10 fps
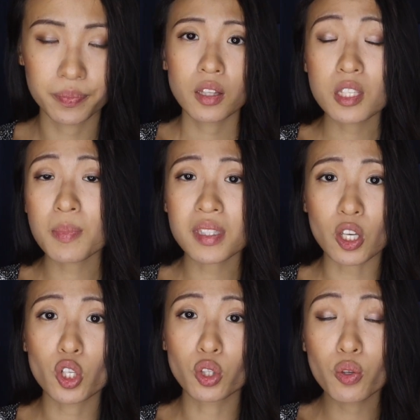This means
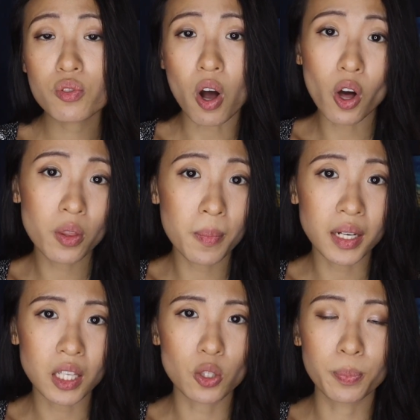that you could lose all the
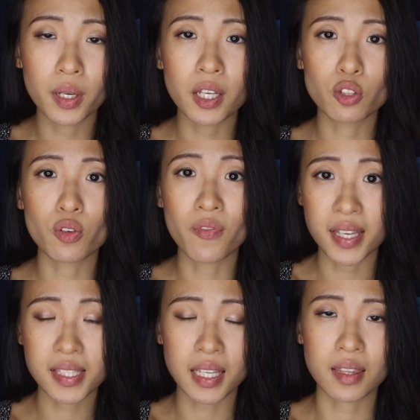money you put into
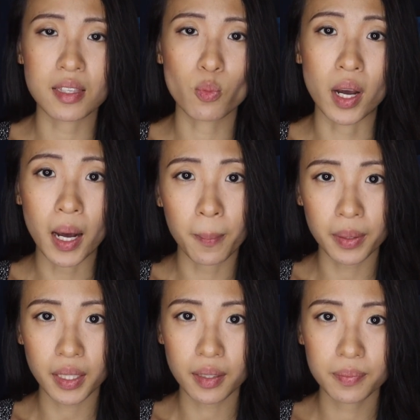investing in this one
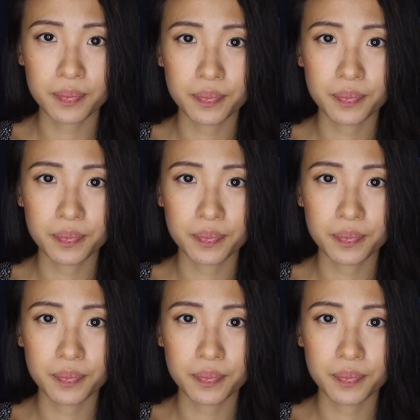company.